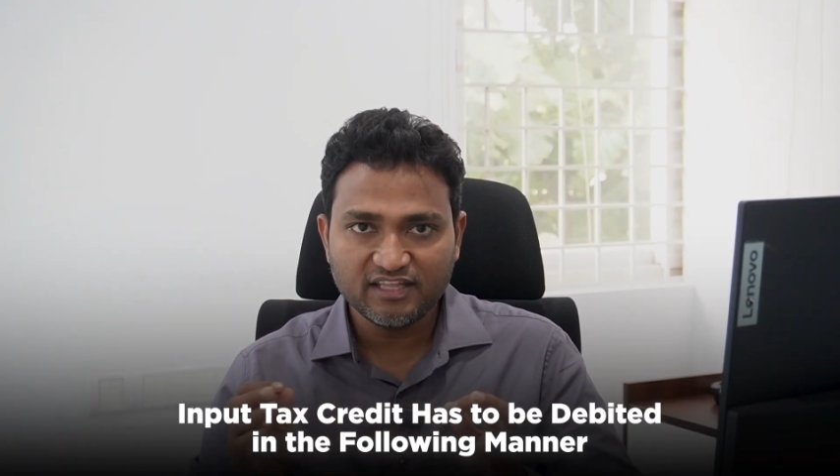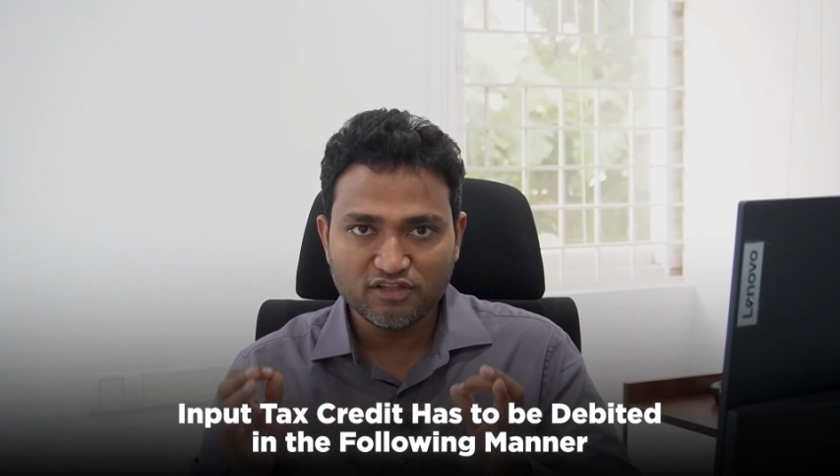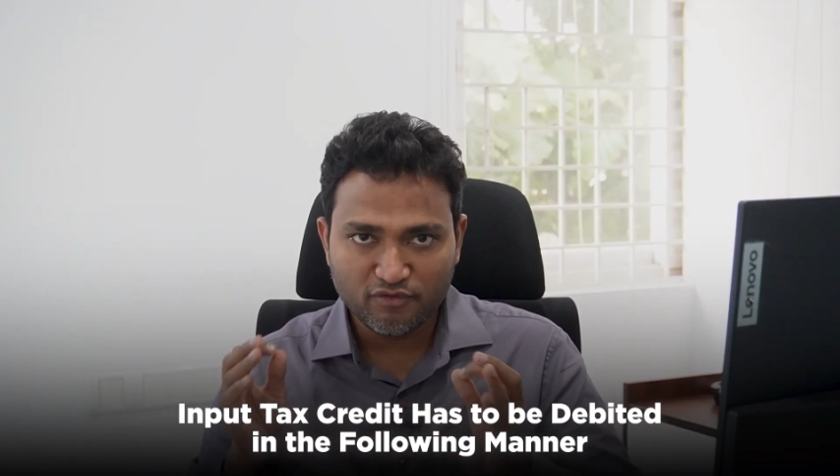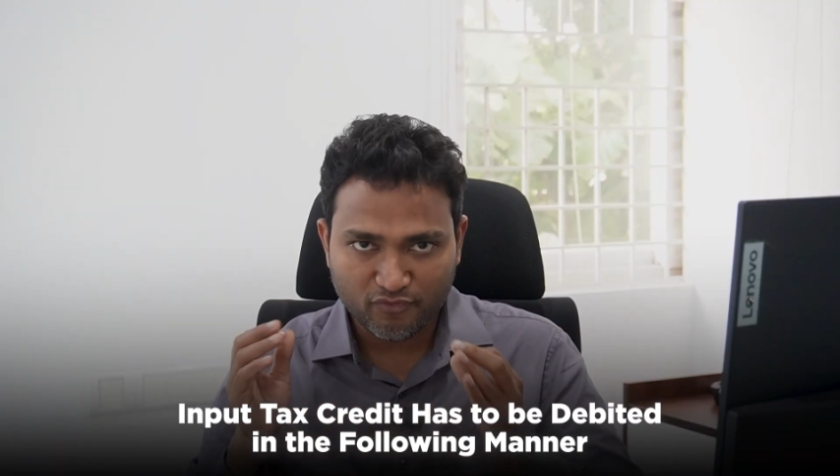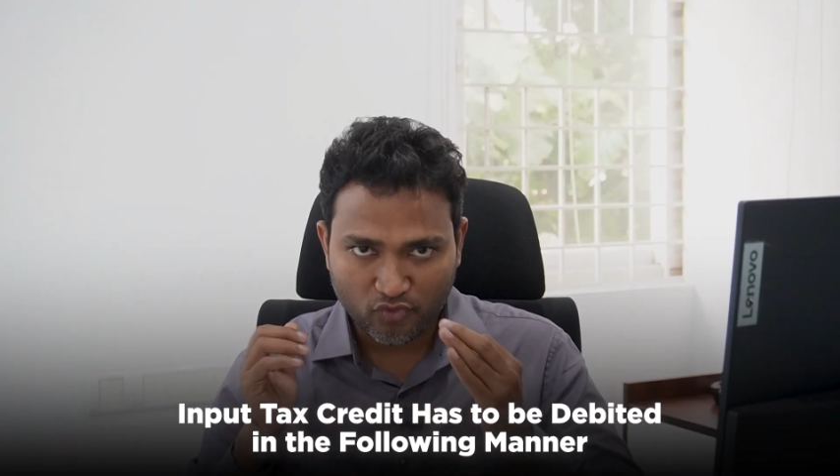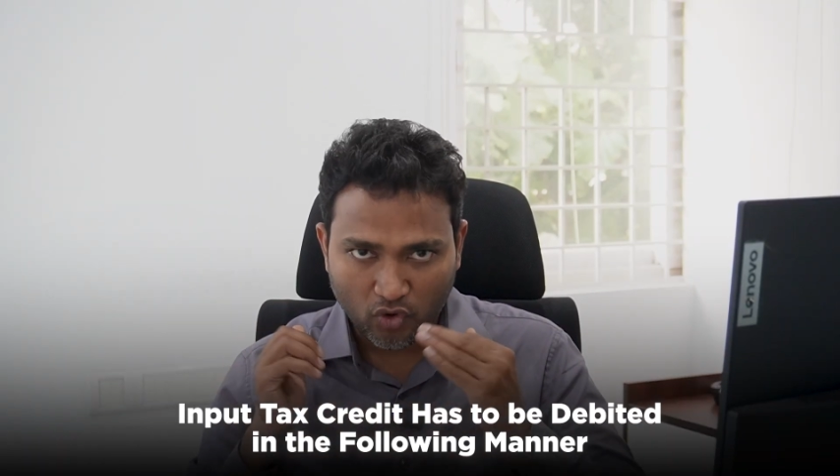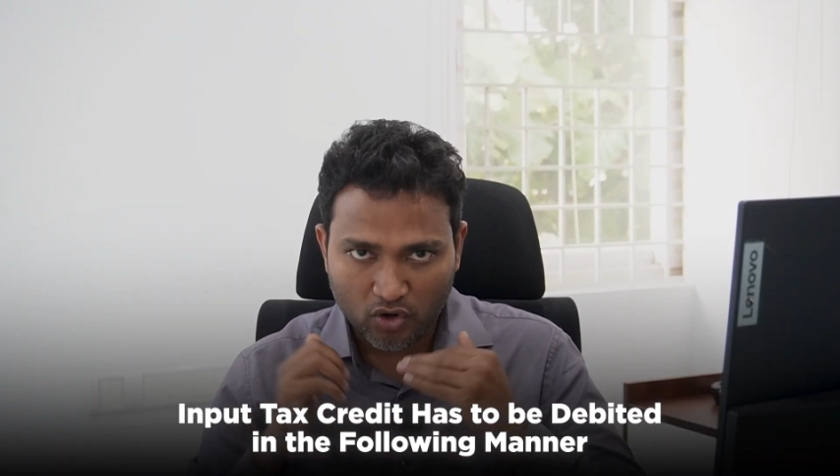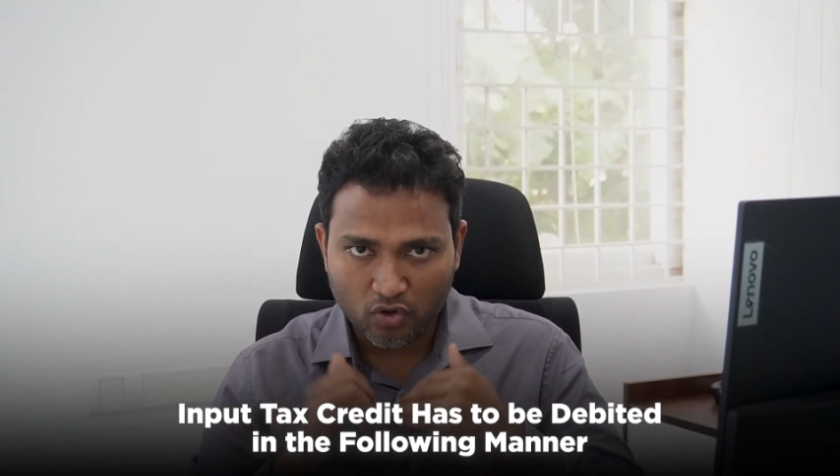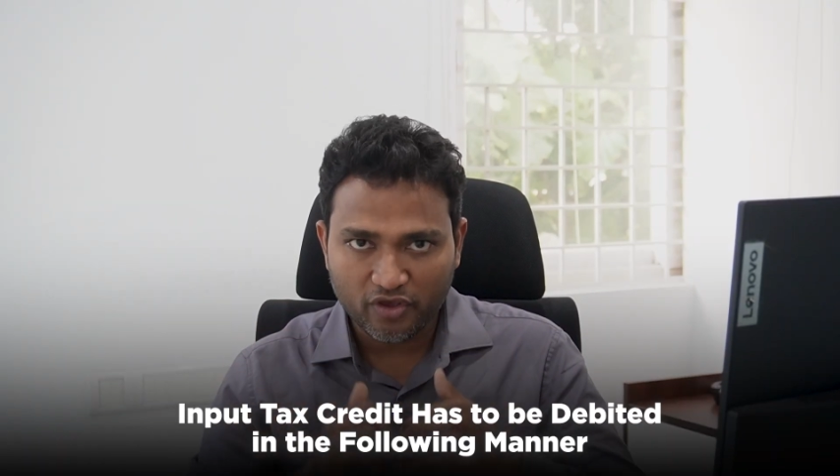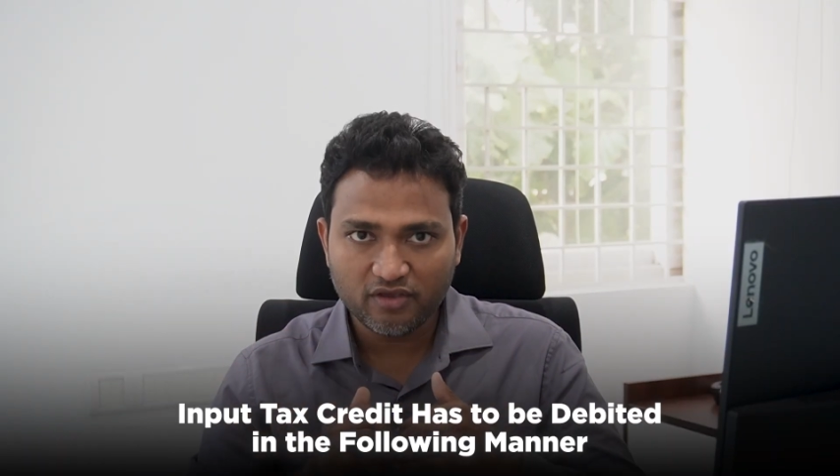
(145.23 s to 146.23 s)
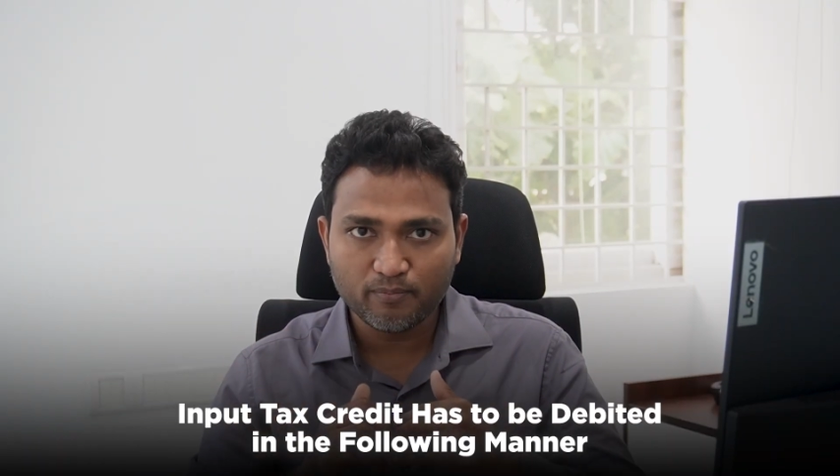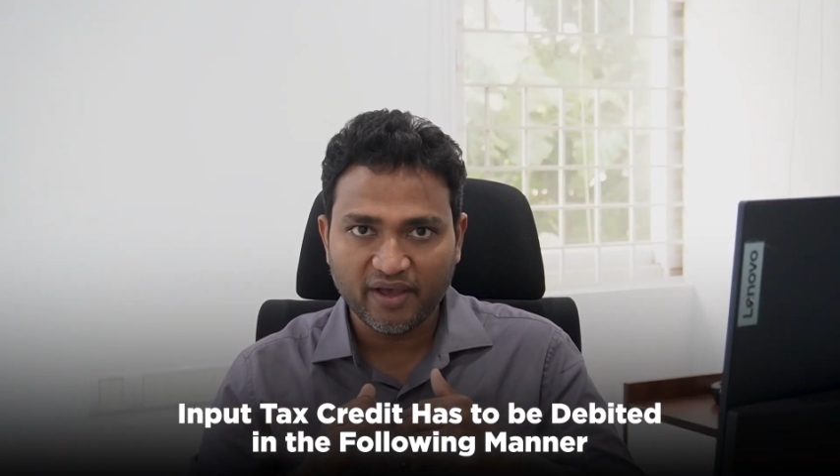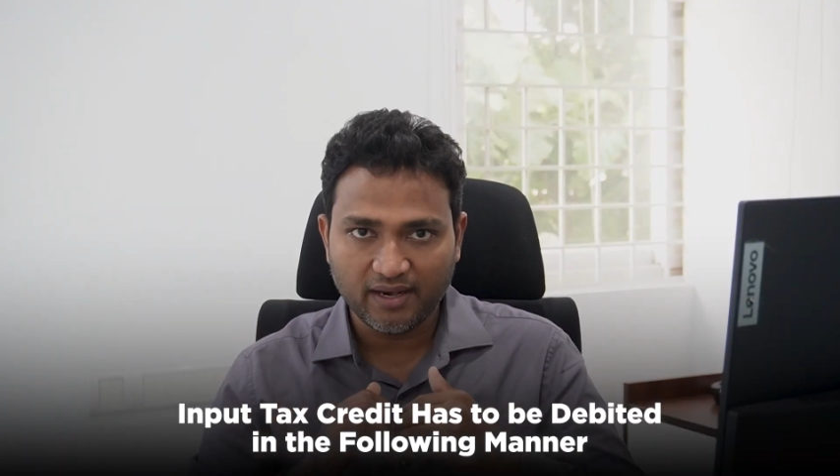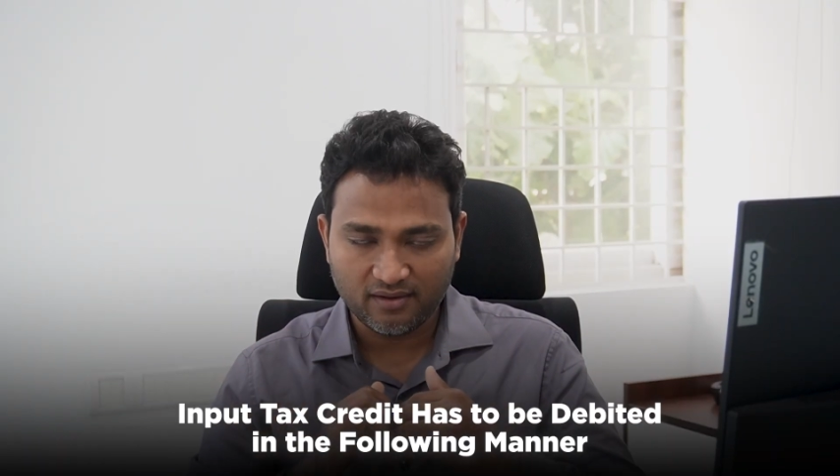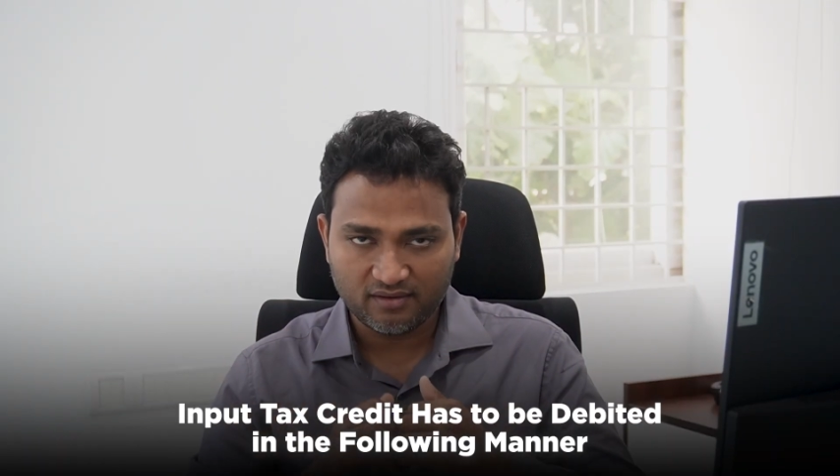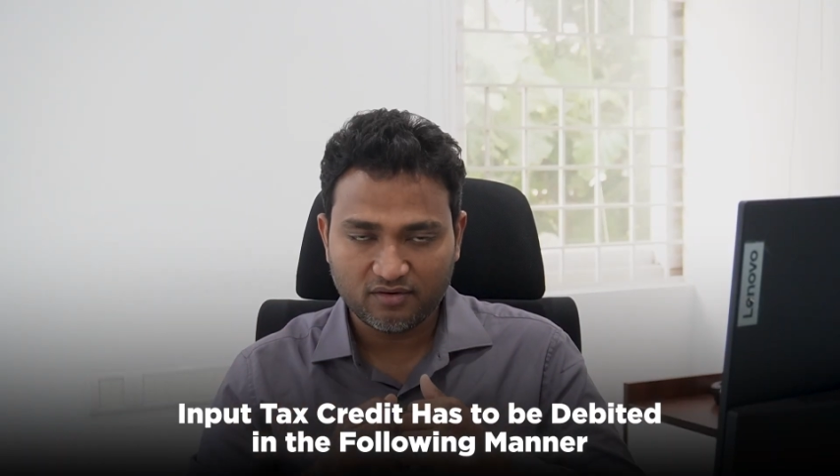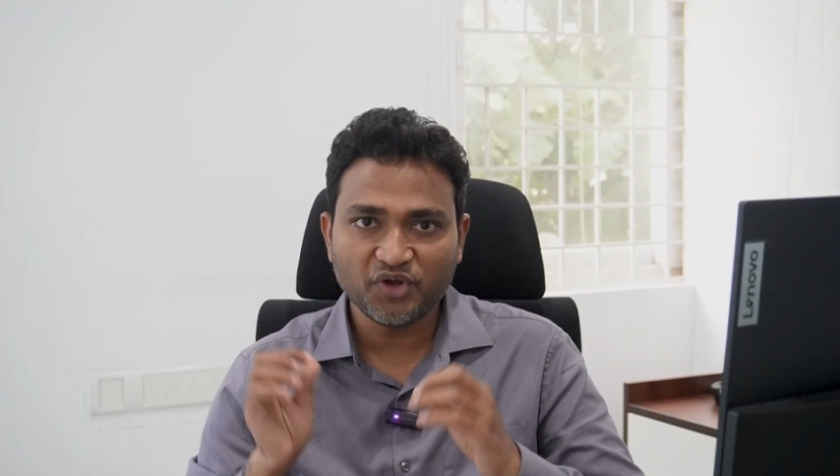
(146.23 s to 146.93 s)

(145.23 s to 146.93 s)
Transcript: in the following manner.